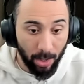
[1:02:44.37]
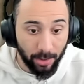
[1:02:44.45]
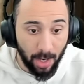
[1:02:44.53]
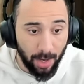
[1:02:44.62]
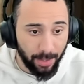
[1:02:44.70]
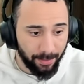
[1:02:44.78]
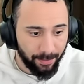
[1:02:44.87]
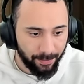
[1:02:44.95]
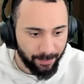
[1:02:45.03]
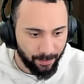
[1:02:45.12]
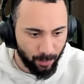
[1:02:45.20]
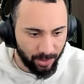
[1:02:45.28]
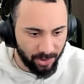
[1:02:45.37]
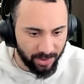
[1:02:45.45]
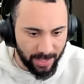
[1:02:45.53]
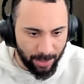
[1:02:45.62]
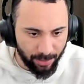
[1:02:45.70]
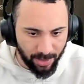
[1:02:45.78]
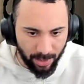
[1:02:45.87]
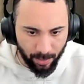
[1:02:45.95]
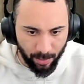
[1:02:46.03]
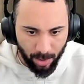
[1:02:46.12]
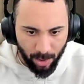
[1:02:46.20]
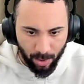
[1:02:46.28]
garden, which is now
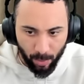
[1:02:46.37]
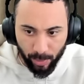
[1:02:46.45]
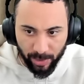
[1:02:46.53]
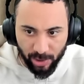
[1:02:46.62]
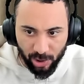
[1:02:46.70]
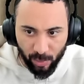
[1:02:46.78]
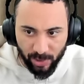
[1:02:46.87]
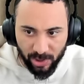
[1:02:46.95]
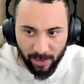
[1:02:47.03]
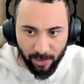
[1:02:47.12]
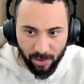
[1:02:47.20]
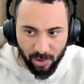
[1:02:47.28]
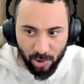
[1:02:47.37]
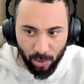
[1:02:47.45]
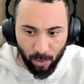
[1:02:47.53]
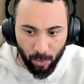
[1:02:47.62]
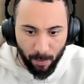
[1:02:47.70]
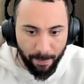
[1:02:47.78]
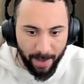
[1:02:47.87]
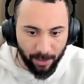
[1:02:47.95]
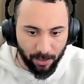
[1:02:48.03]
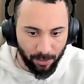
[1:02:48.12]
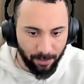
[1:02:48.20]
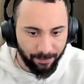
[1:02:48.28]
done. We're going to switch it to
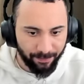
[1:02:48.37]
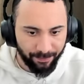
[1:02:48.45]
medical.